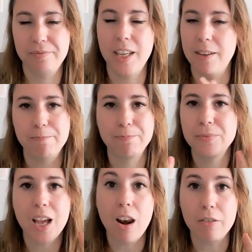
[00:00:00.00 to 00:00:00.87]
yeah,
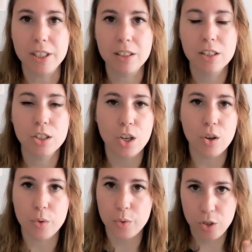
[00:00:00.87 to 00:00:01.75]
I love it.
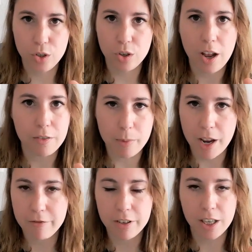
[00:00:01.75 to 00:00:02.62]
So you'll have my
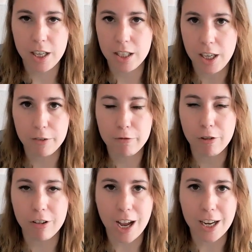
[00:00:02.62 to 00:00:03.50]
affiliate link
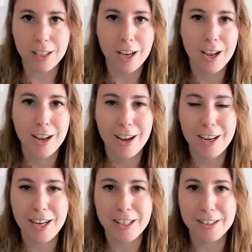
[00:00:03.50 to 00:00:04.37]
for that
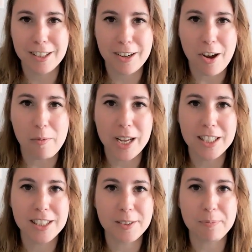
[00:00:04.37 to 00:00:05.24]
in the
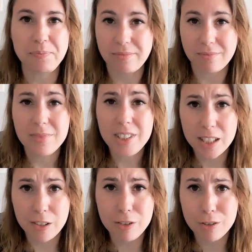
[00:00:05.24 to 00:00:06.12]
comments.
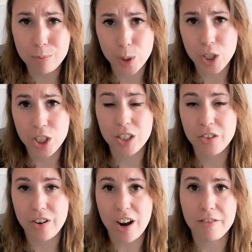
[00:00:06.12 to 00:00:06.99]
If you've
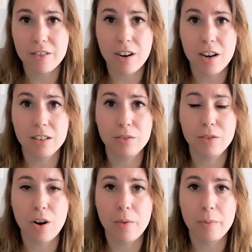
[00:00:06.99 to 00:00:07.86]
purchased Thrivecart
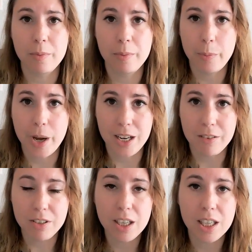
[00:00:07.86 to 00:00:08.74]
from my
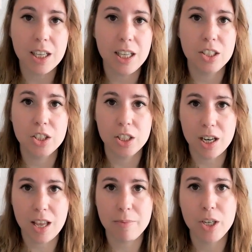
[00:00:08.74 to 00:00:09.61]
affiliate link, just
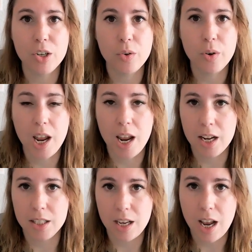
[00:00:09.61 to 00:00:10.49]
let me know.
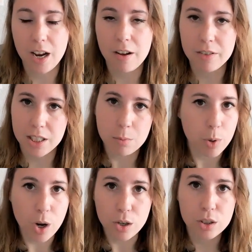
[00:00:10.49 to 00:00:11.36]
And I have as a
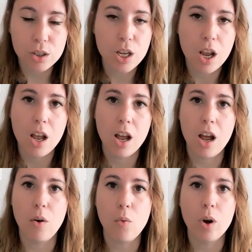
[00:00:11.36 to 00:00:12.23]
bonus
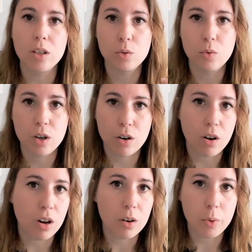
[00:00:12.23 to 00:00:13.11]
a one-to-one
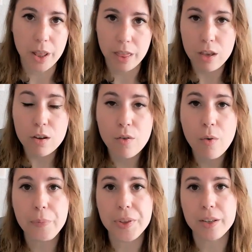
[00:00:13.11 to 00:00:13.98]
call with
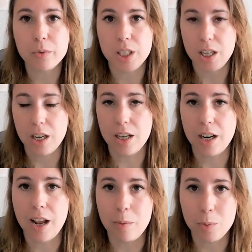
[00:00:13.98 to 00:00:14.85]
you in which I can
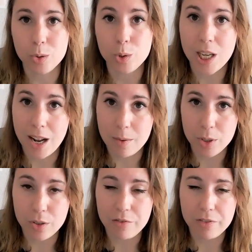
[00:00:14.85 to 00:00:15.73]
help you set up
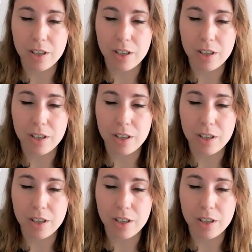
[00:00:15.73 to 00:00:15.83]
your